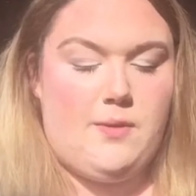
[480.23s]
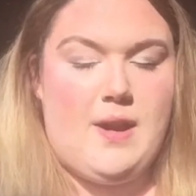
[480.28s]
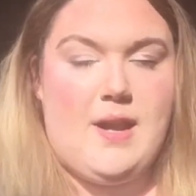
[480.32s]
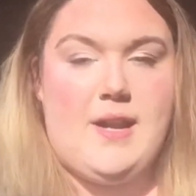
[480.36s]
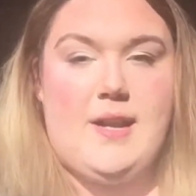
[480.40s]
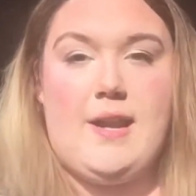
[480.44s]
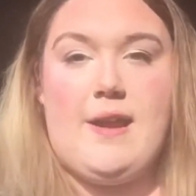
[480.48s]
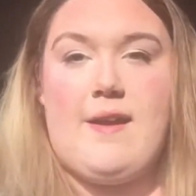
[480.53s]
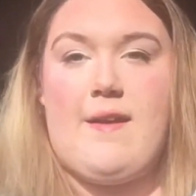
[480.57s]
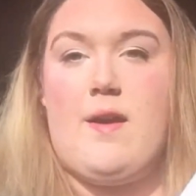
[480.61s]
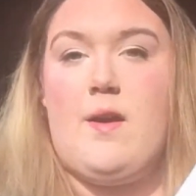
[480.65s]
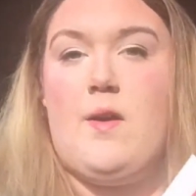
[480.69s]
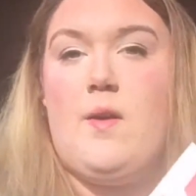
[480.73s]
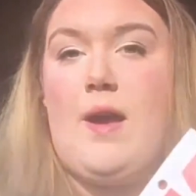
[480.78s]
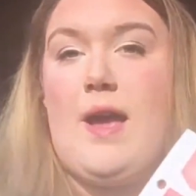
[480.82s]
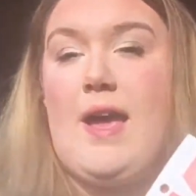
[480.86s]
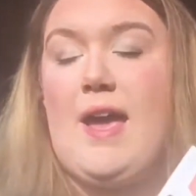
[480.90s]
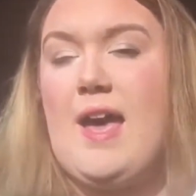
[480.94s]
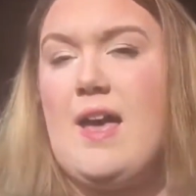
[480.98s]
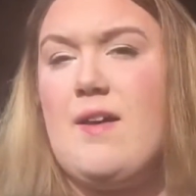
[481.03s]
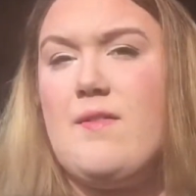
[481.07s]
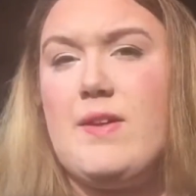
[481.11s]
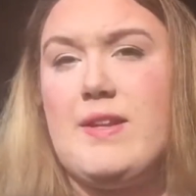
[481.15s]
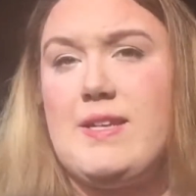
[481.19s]
right now. I
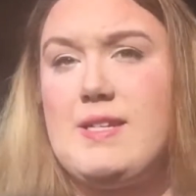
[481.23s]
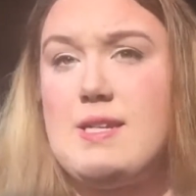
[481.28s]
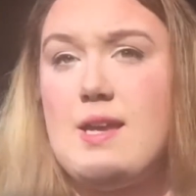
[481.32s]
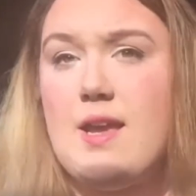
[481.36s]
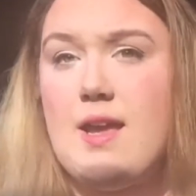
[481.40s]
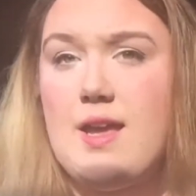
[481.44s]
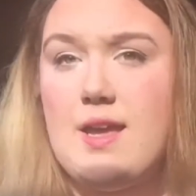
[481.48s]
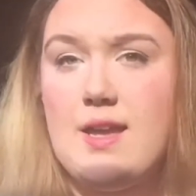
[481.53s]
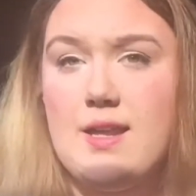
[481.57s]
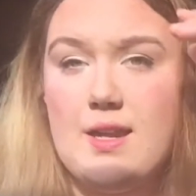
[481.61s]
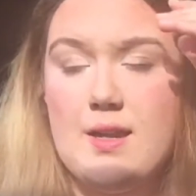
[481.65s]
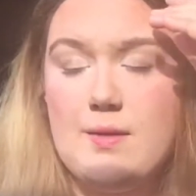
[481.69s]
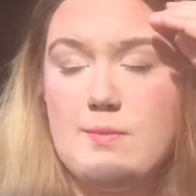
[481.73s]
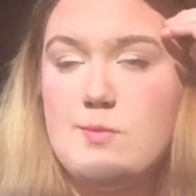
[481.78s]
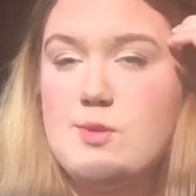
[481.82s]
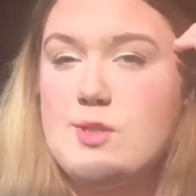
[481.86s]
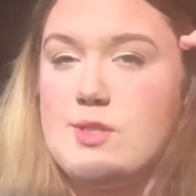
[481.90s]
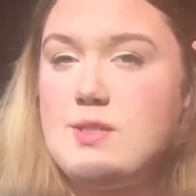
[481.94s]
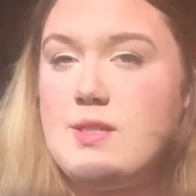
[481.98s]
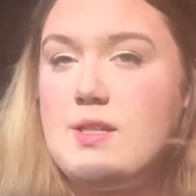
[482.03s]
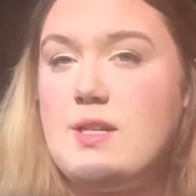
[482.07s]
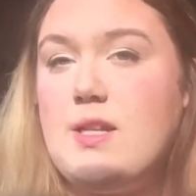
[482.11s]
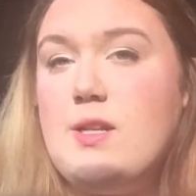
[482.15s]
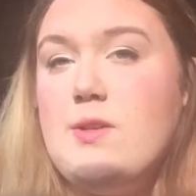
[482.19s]
have a ton. I'm
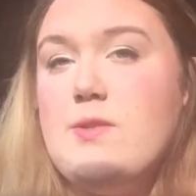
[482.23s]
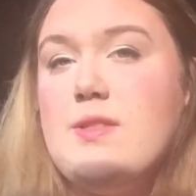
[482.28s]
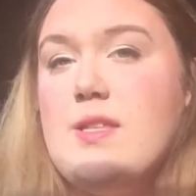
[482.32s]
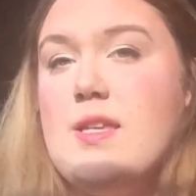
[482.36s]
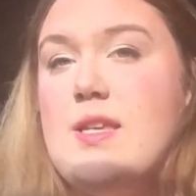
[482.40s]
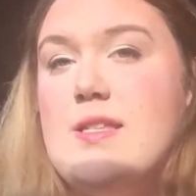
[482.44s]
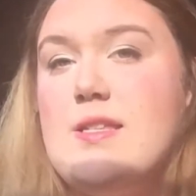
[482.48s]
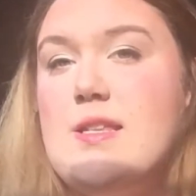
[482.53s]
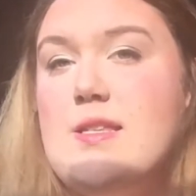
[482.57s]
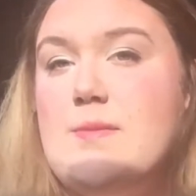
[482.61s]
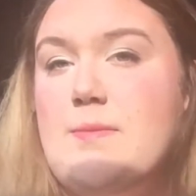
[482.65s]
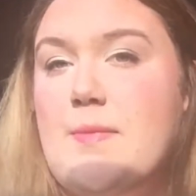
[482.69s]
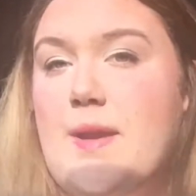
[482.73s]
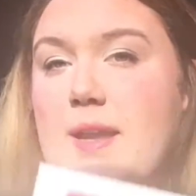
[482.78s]
just going to use these as